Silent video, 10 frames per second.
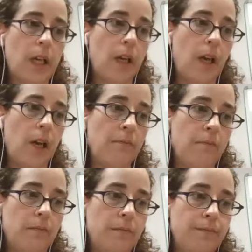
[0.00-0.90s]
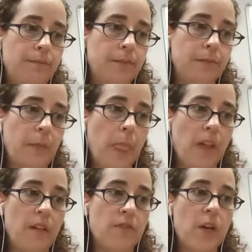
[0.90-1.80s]

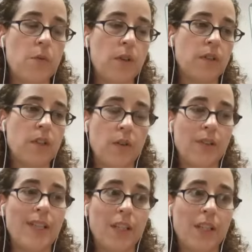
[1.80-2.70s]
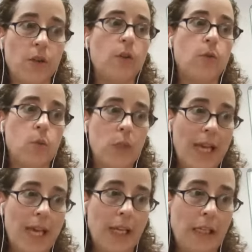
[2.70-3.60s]
if someone's, you know, sitting on it all
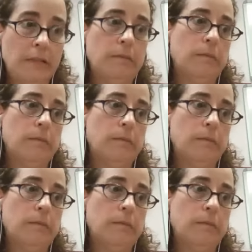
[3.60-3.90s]
day,